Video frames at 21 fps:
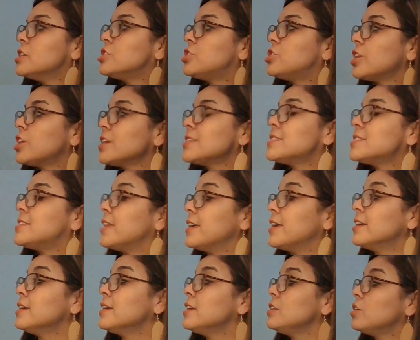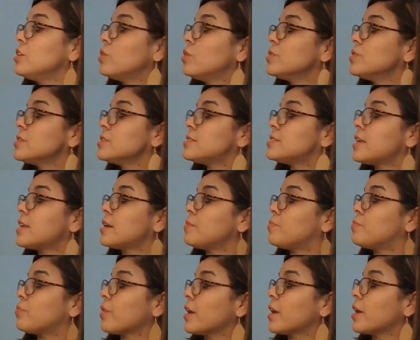Just then, he noticed that a
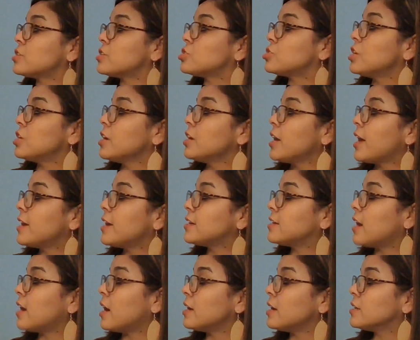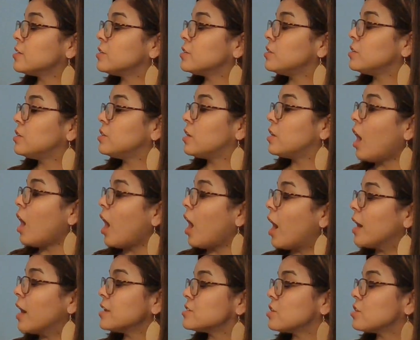branch had gotten
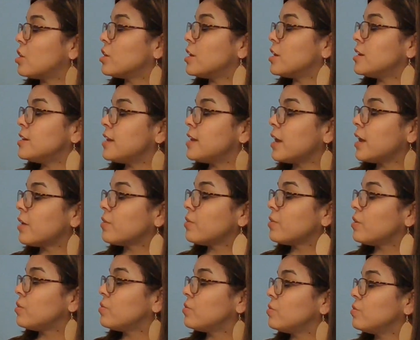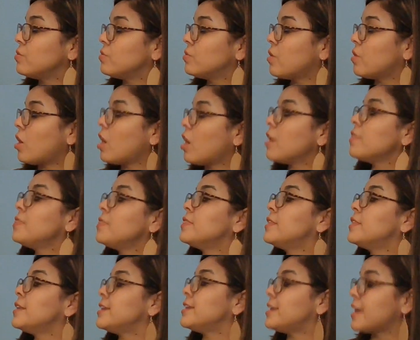caught on the narrow
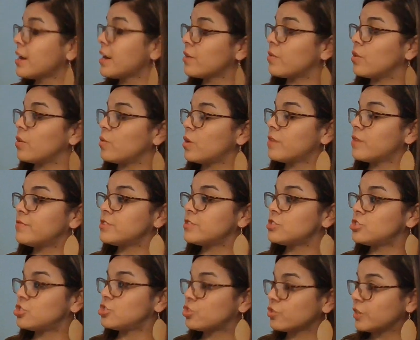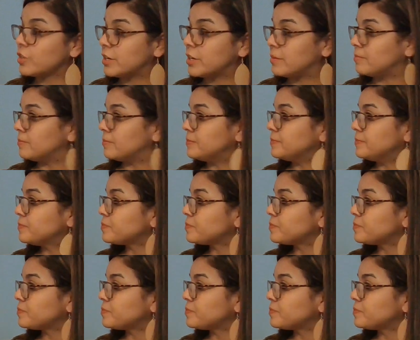of the stream.